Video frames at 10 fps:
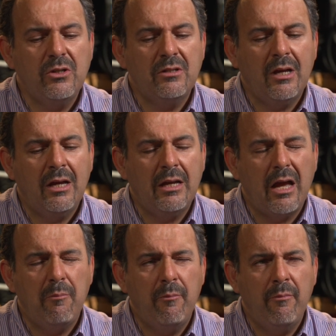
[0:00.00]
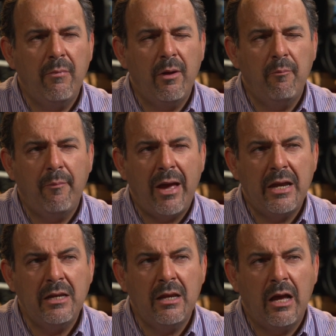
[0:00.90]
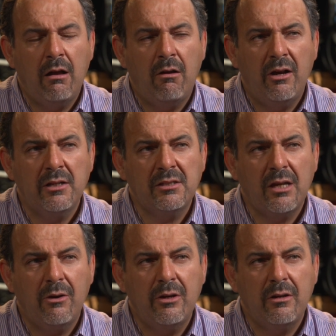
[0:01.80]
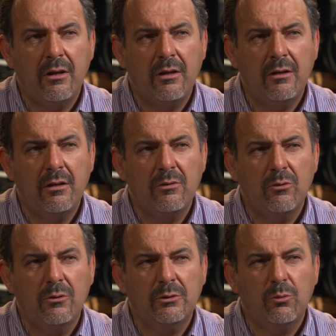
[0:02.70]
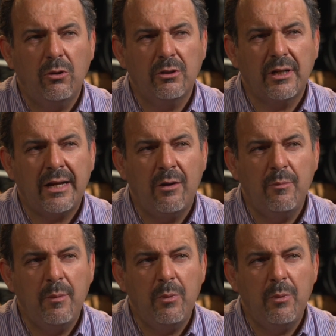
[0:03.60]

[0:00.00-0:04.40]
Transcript: say a main ISO indoors was? I can't remember